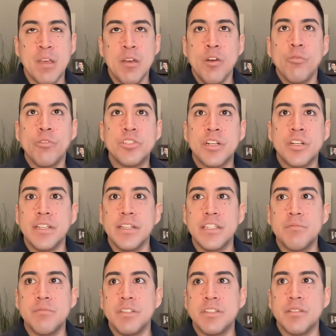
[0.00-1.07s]
Which kind of leads
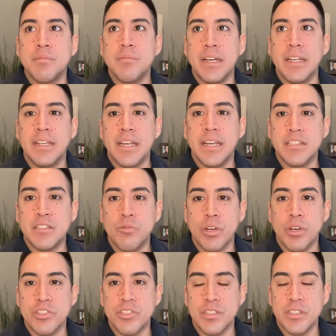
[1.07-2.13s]
me to my next
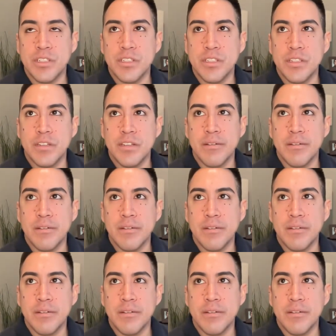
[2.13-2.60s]
question: is